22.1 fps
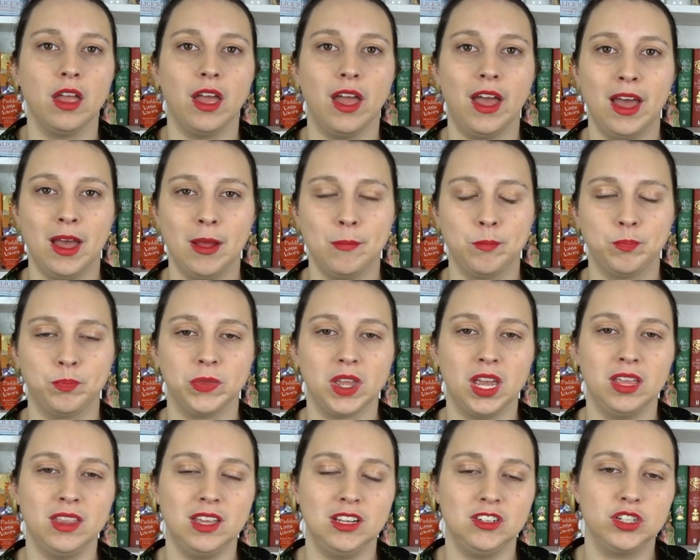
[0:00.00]
And
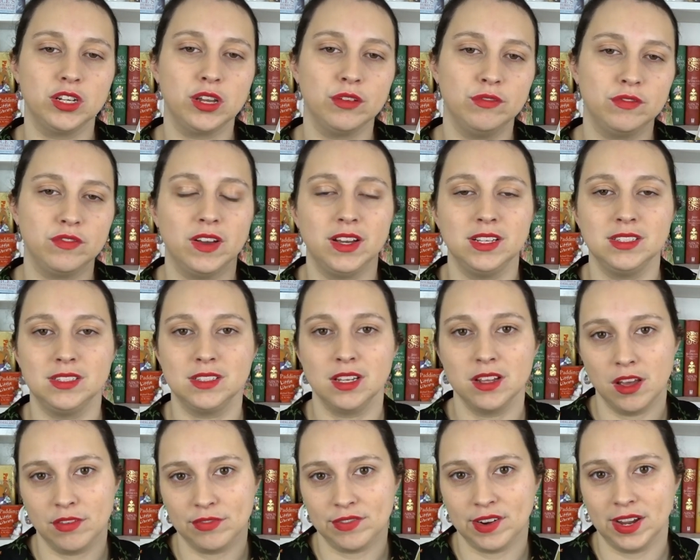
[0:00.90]
then she confides
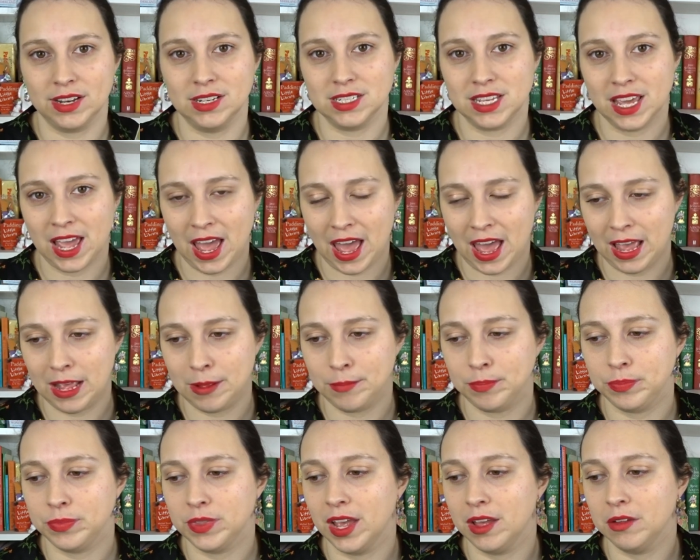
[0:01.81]
to her friend
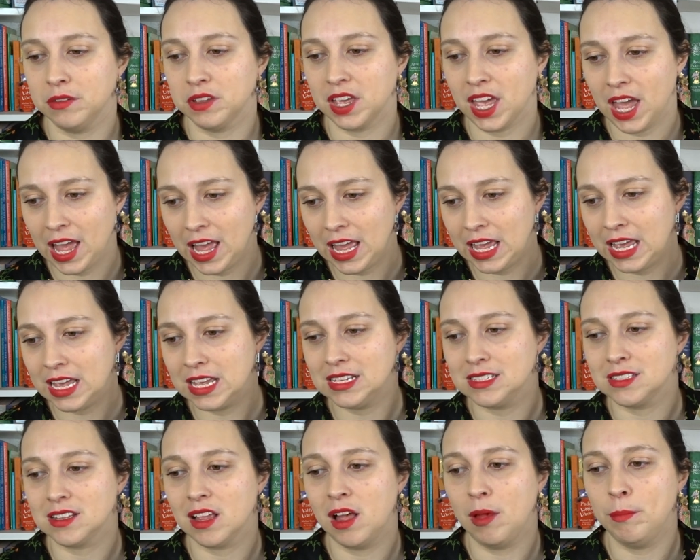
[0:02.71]
Gay. Now, Gay
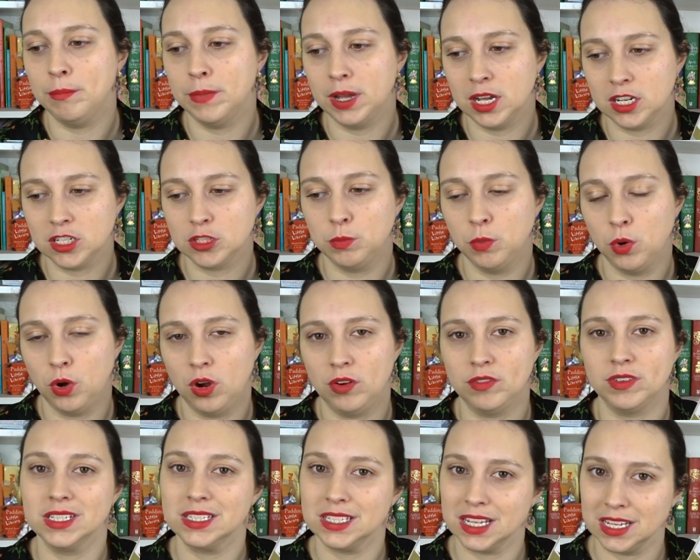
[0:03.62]
is a much more
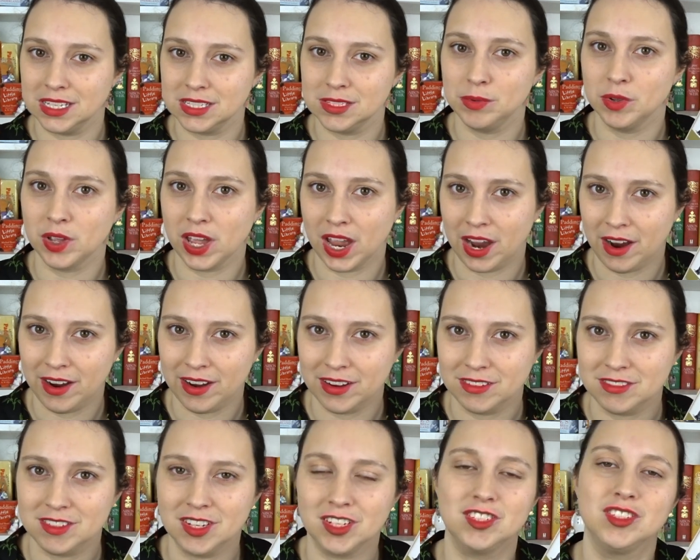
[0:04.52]
of a sensible
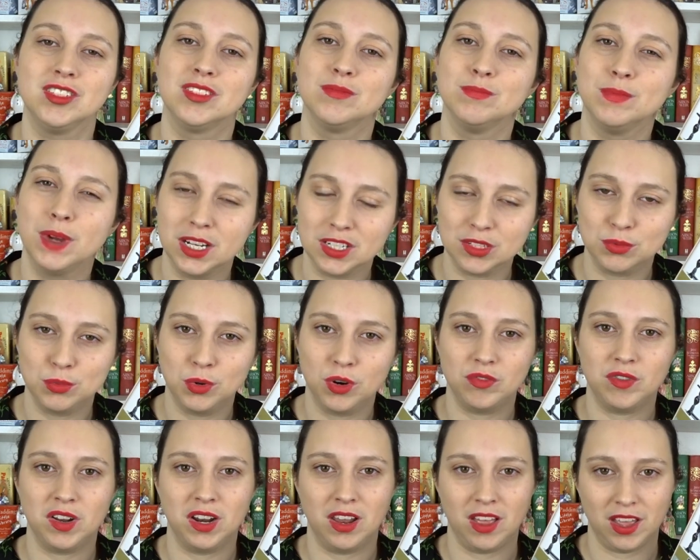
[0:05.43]
character. She's much more
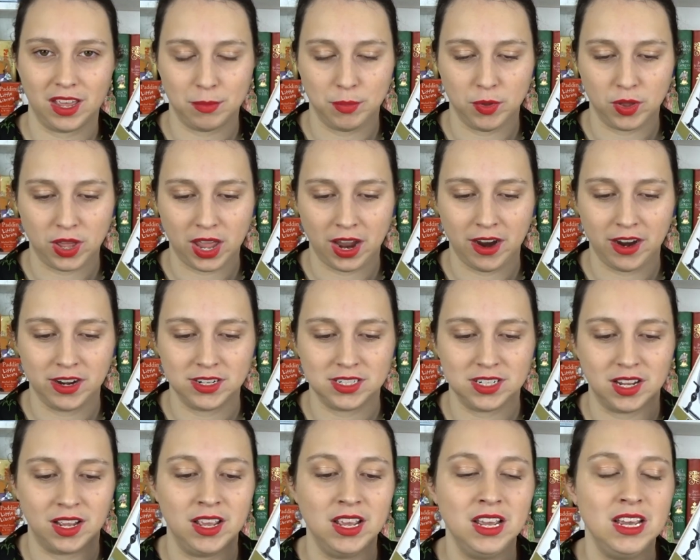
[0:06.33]
of a likeable
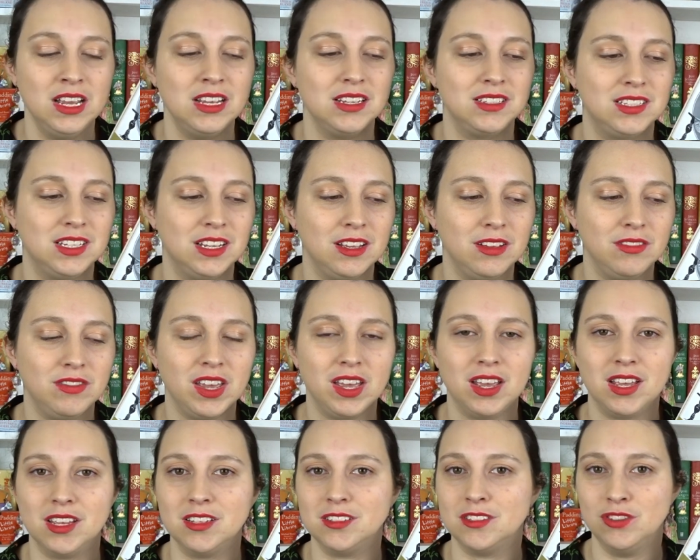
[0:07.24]
character.
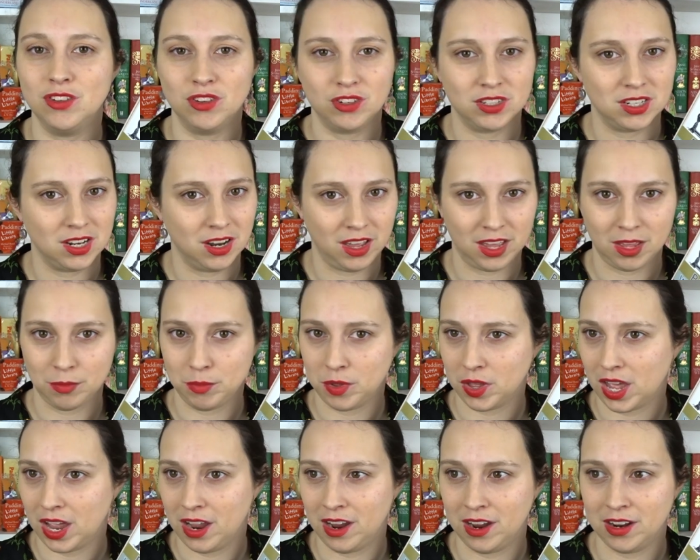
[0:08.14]
Sylvia is not a likeable
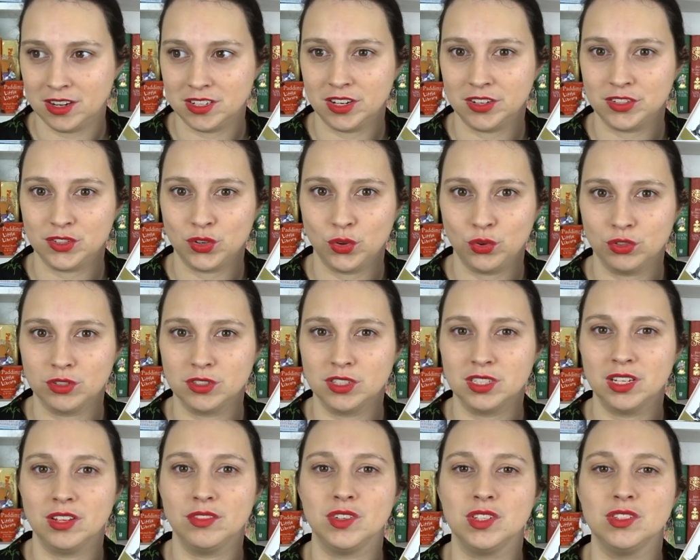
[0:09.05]
character at all.
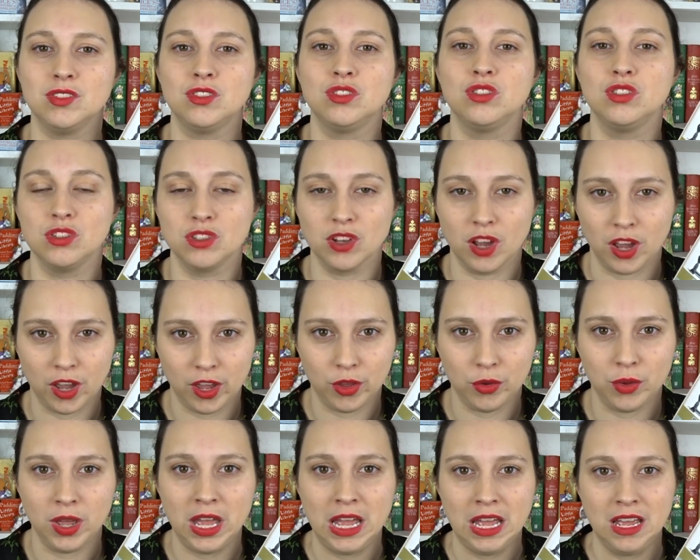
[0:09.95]
Sylvia is
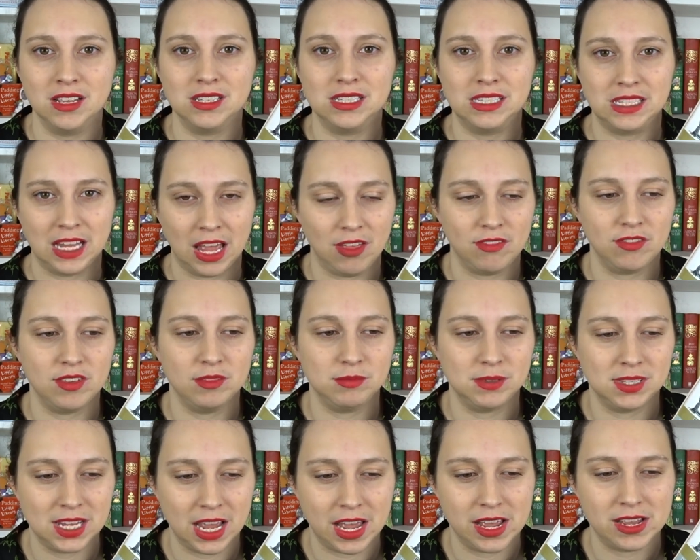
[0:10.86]
so
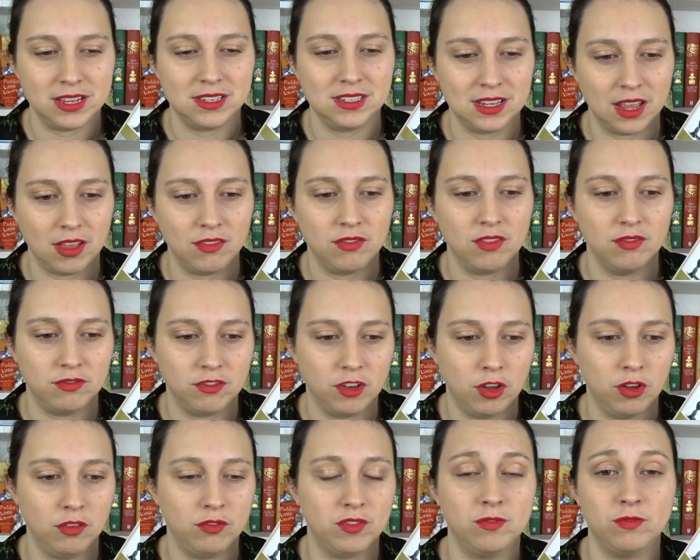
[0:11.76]
self-obsessed,
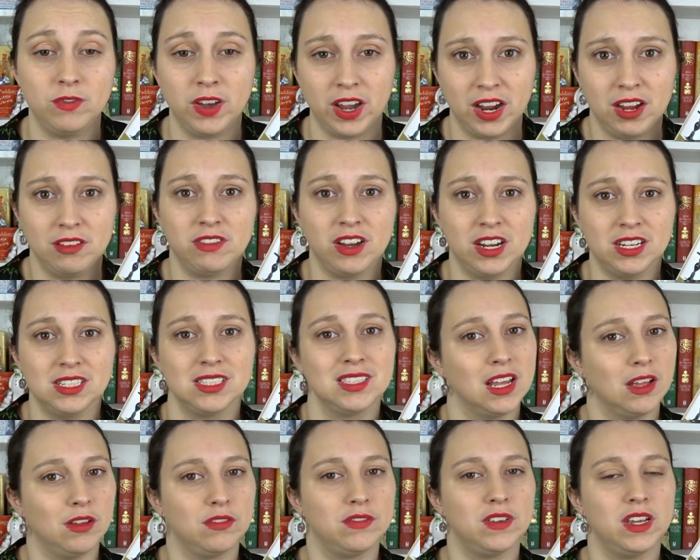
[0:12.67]
self-involved, and very, very
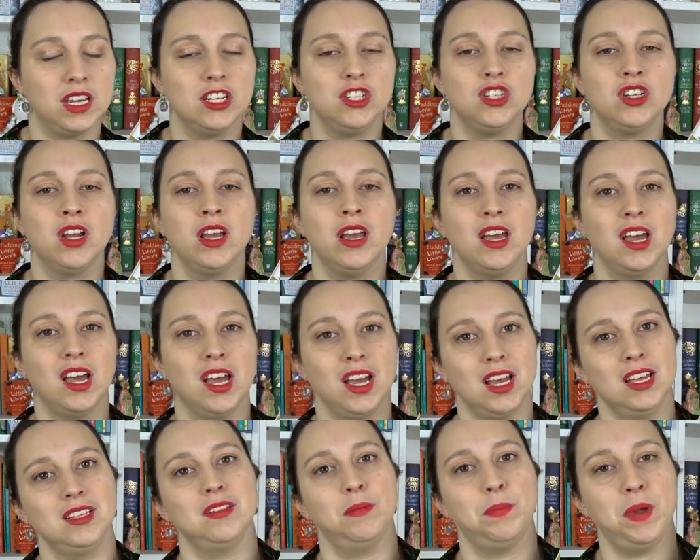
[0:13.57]
selfish
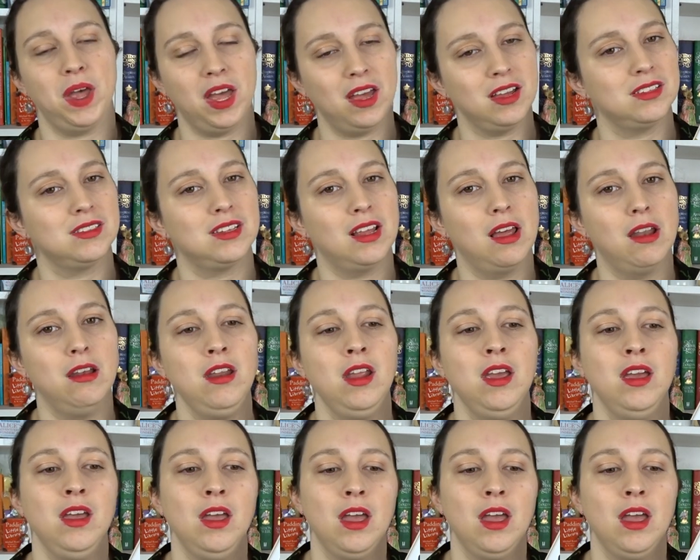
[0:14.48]
as a person.